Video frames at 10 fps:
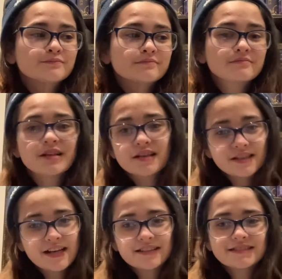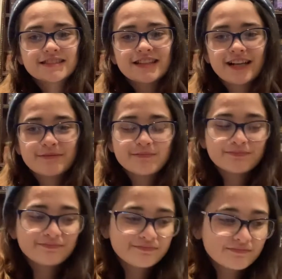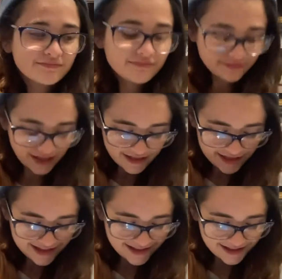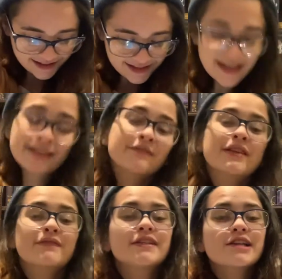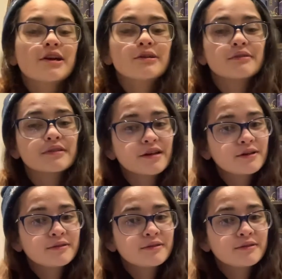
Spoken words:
But yeah, that is the end of this video. So